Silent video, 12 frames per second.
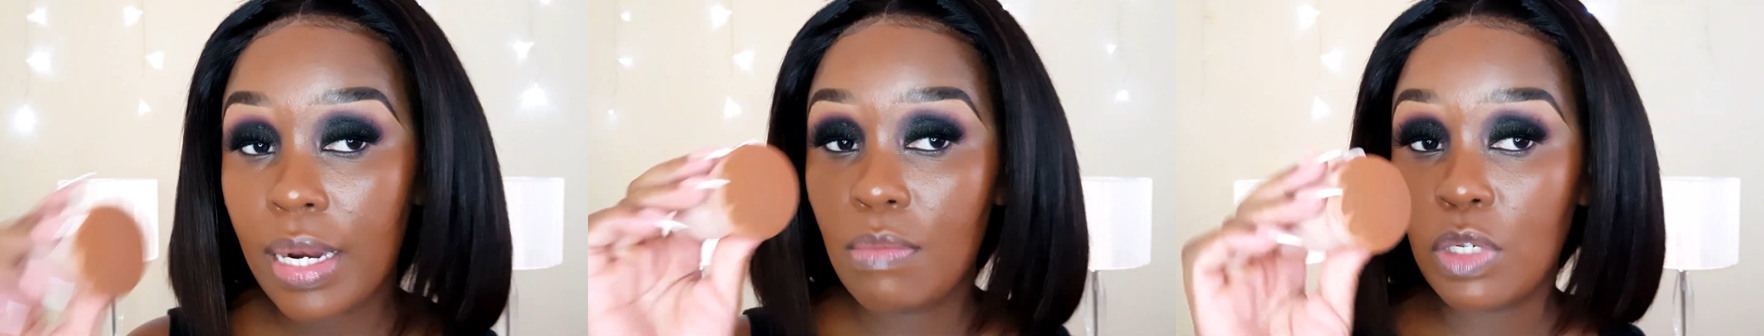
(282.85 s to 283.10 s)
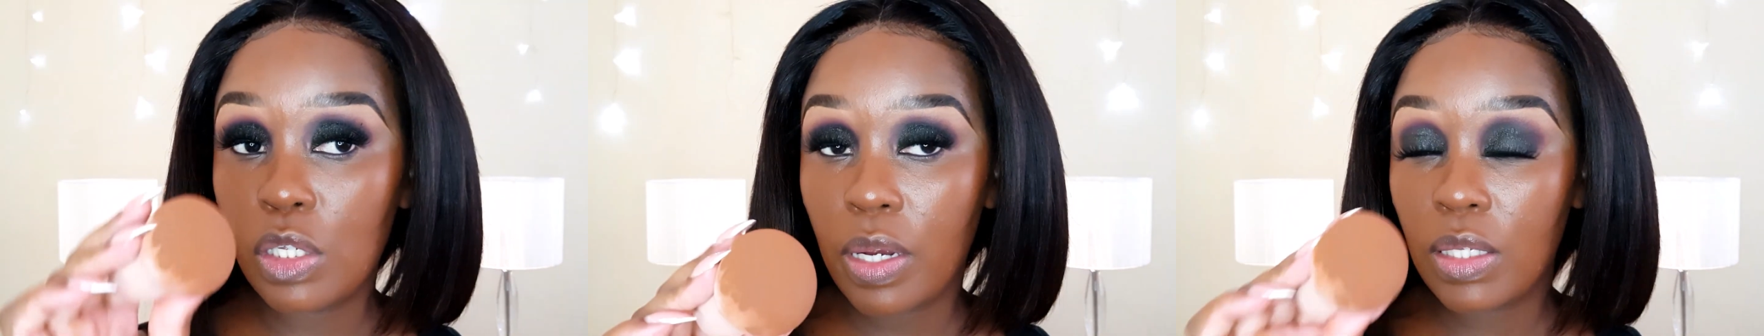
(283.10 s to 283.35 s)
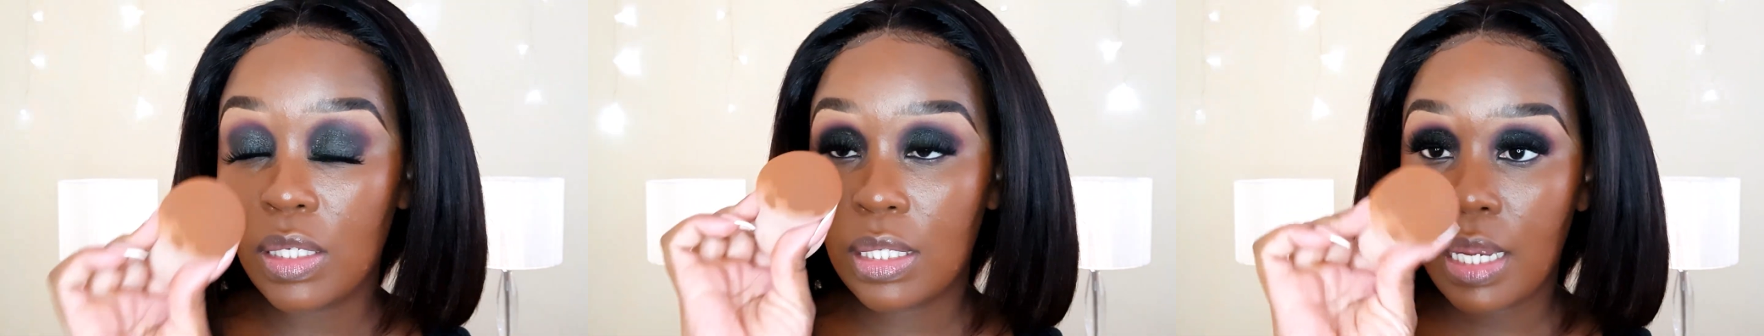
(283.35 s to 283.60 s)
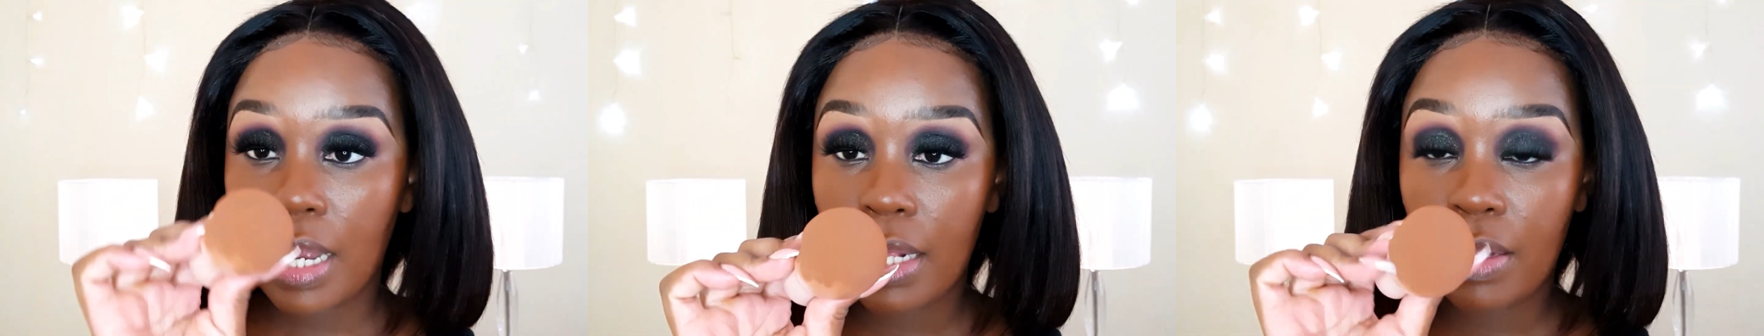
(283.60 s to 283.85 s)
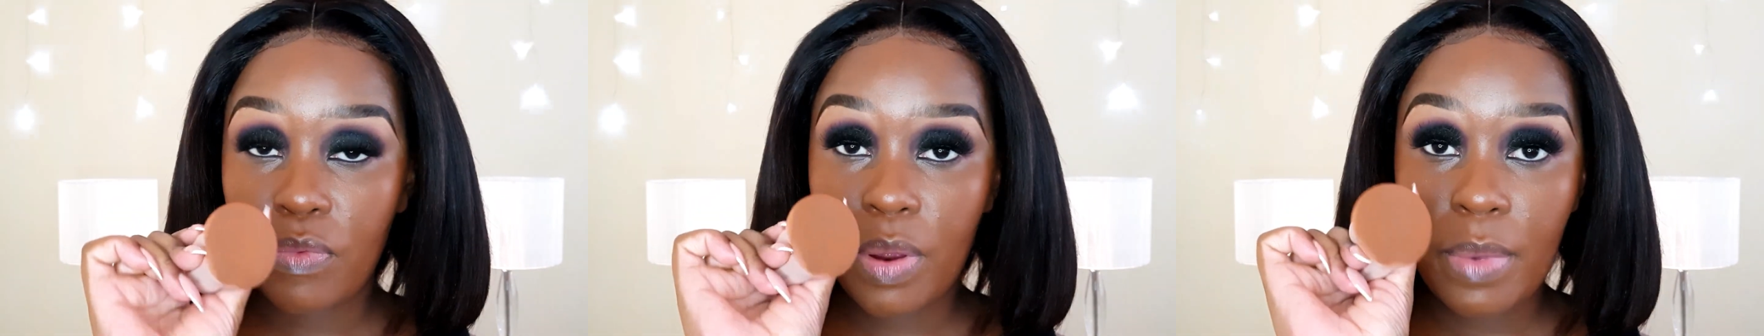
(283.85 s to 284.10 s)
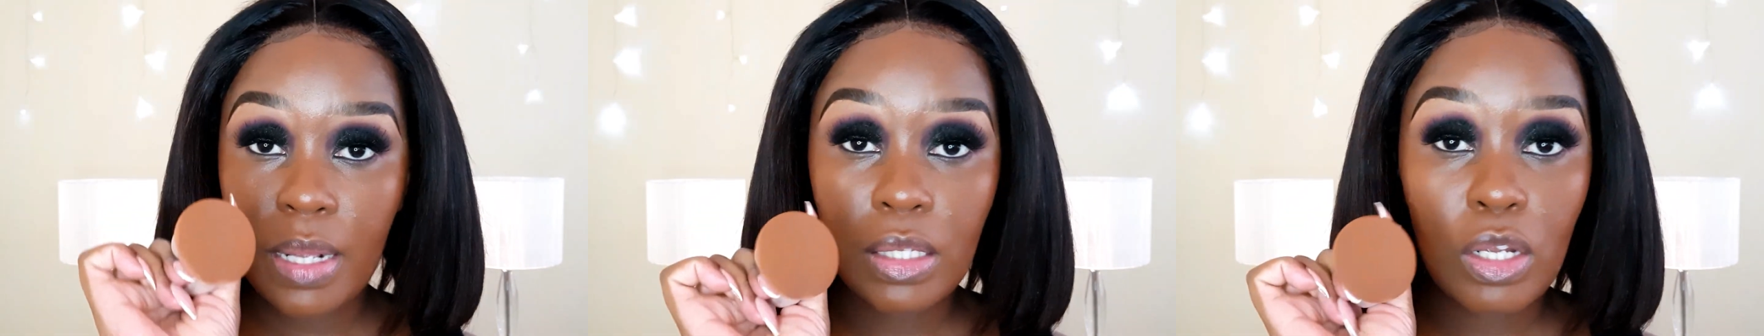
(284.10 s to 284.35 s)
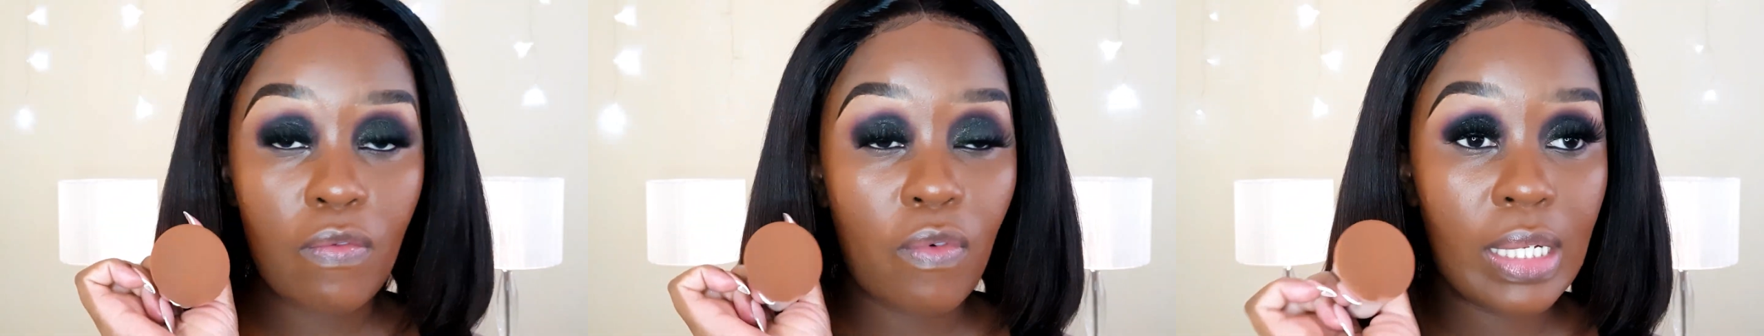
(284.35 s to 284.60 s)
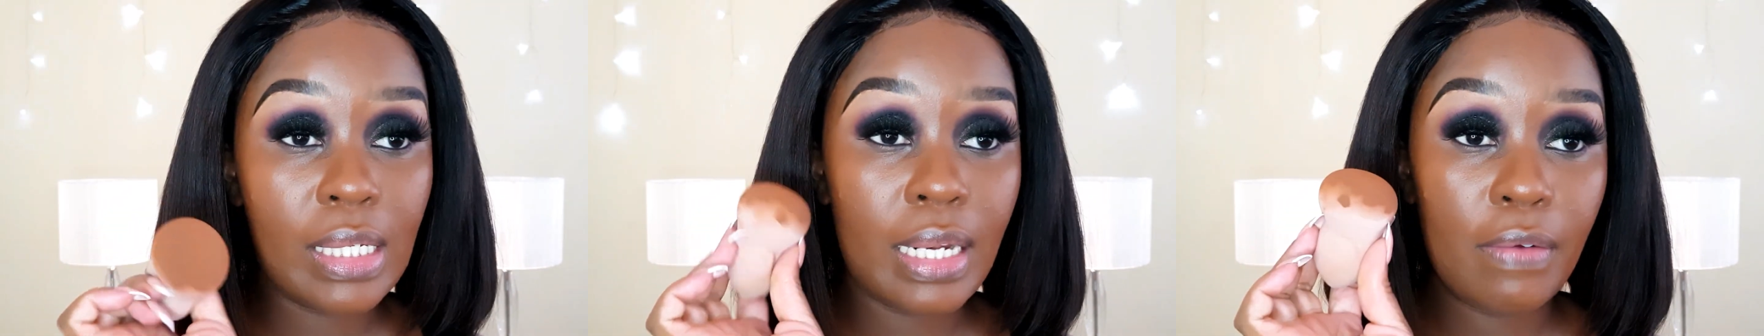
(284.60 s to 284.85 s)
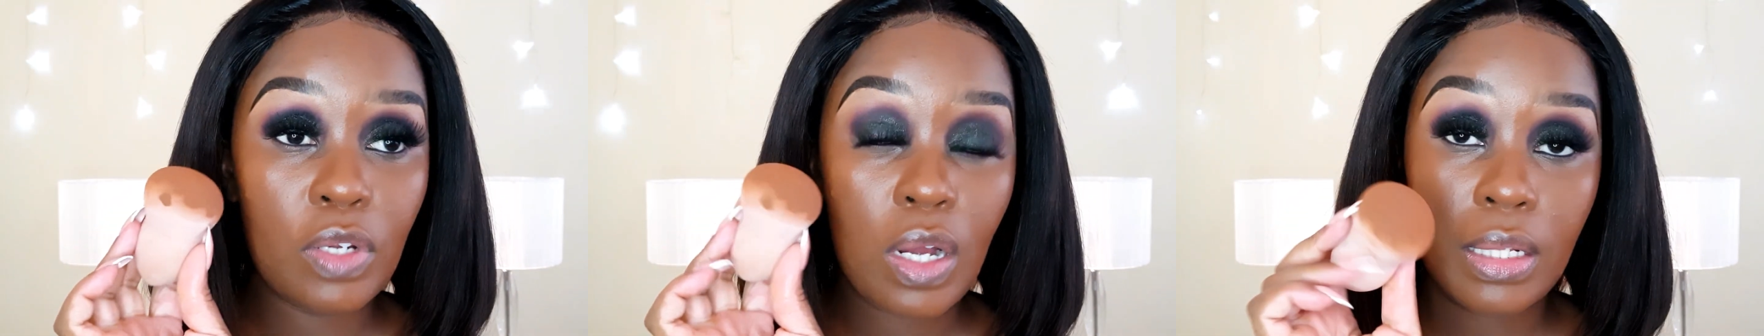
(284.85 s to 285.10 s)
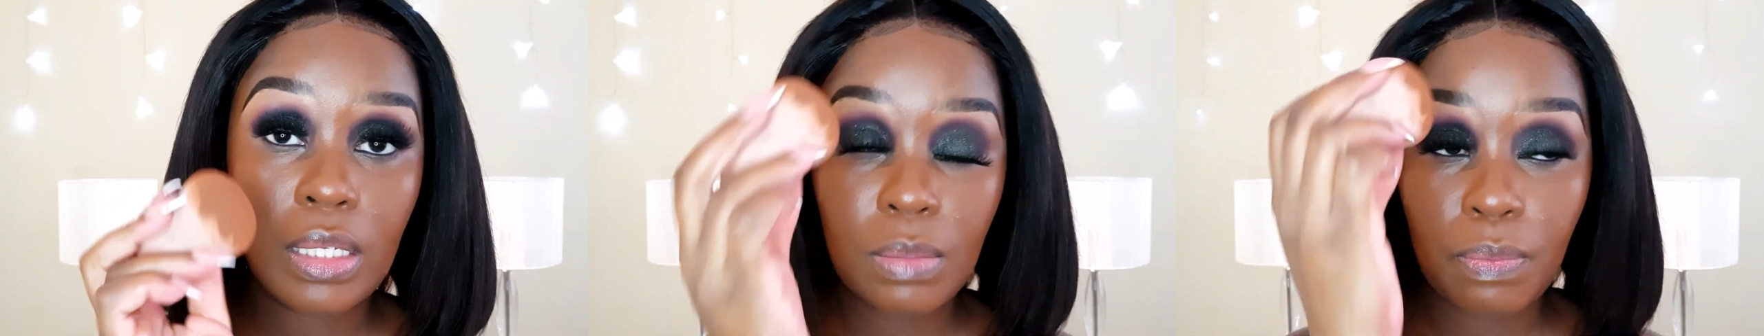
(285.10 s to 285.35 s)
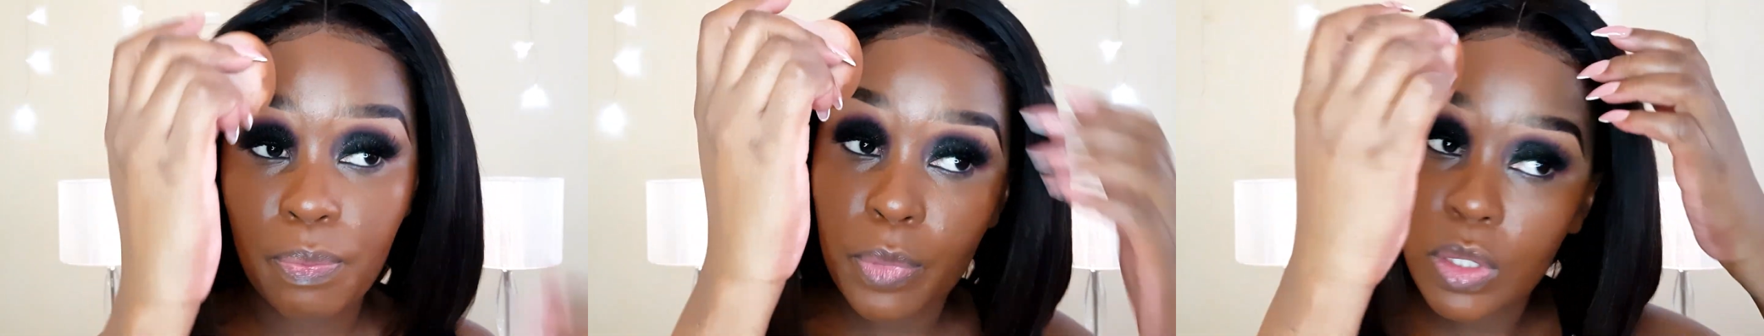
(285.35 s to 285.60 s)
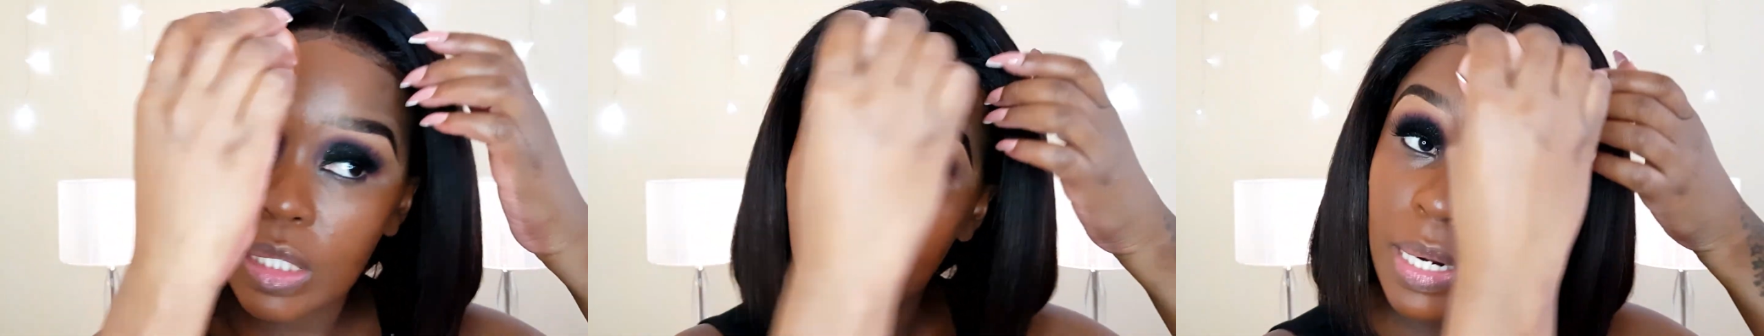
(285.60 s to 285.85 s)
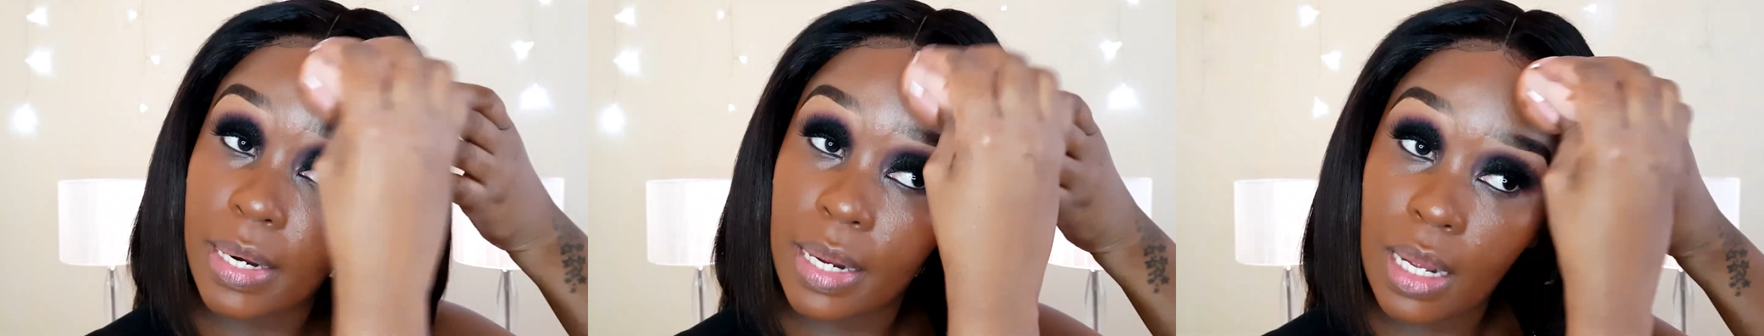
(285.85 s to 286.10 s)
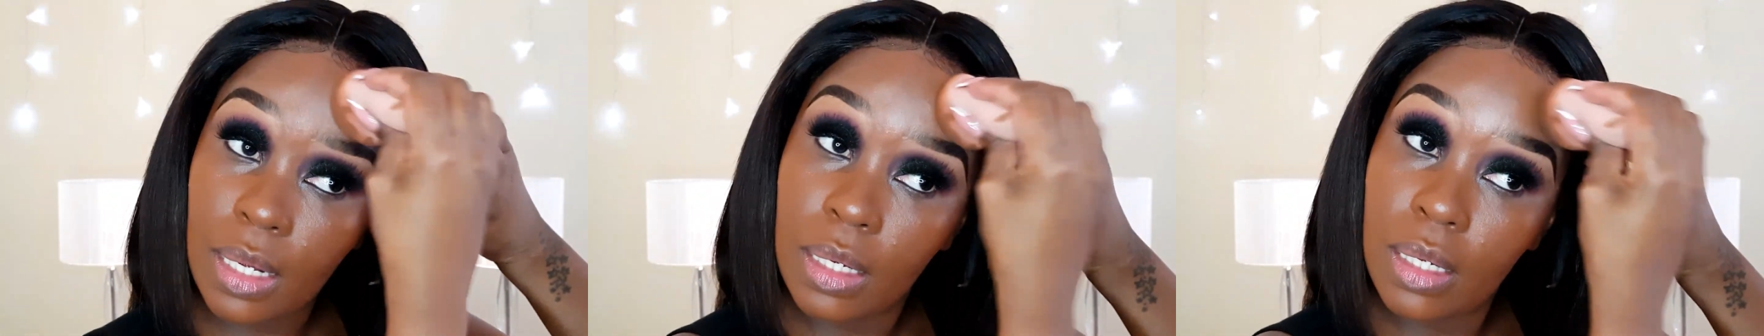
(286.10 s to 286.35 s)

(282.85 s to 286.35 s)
I'm just going to take the remnants of what's left on this beauty blender.